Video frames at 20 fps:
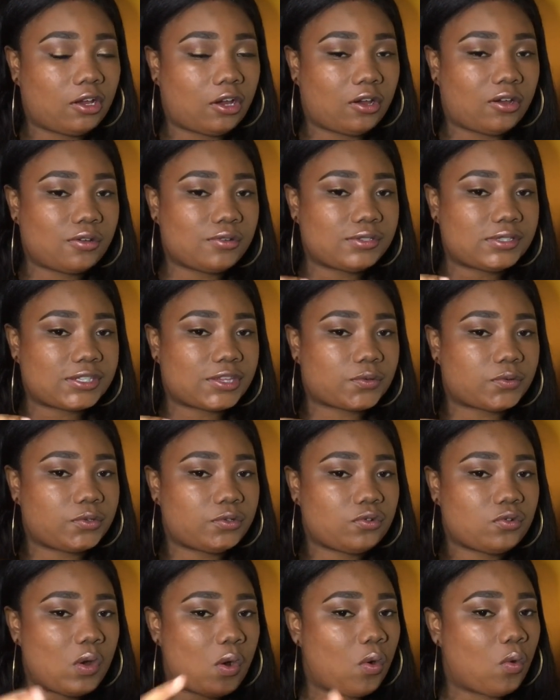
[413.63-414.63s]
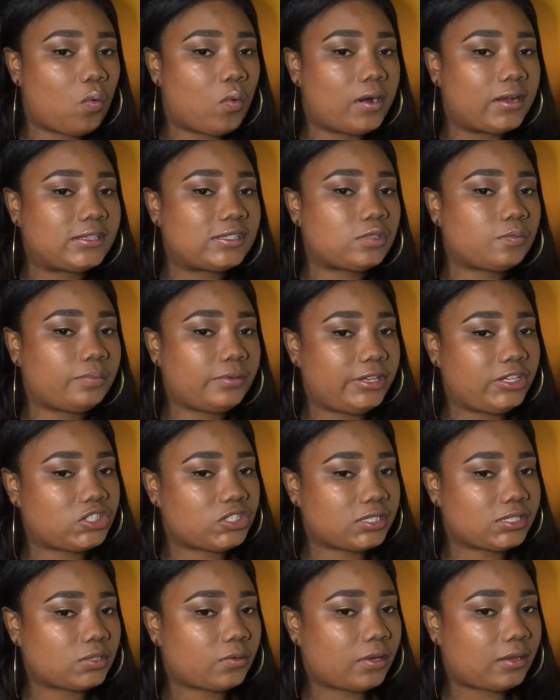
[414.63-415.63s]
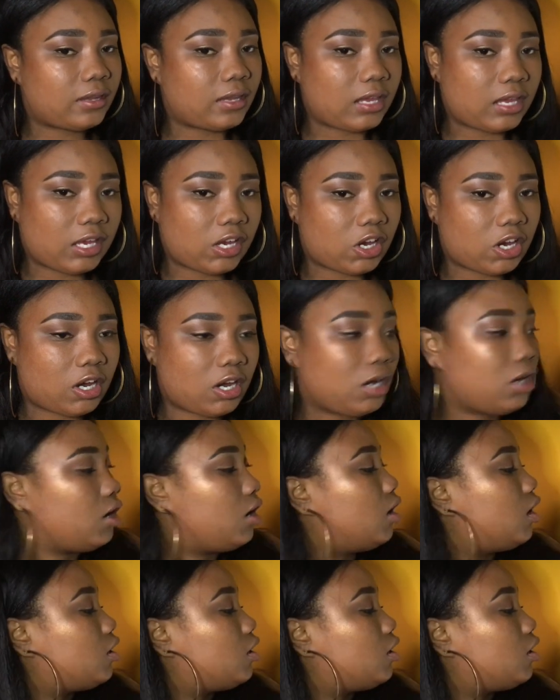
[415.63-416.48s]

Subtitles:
goes through once bleach is on the hair.